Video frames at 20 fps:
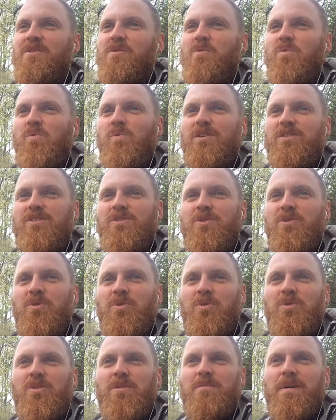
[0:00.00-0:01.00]
What's
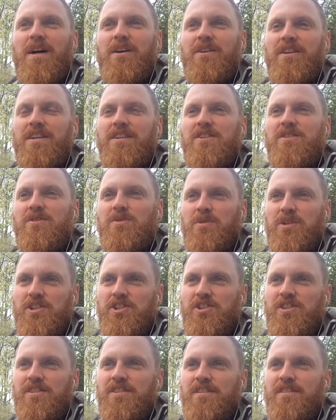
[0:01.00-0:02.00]
cool about
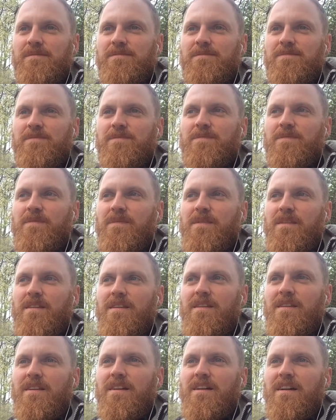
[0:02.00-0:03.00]
intuition,
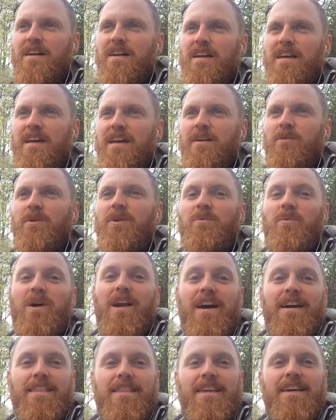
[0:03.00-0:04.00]

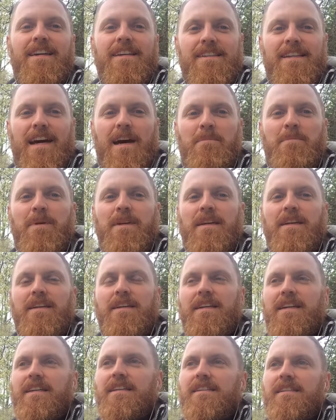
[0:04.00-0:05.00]
what I think is
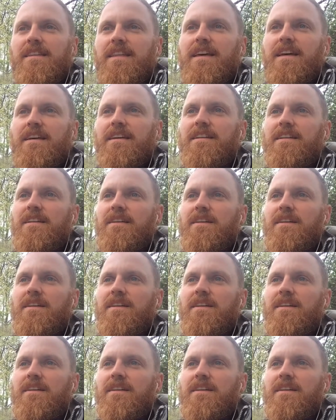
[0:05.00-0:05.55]
happening, is that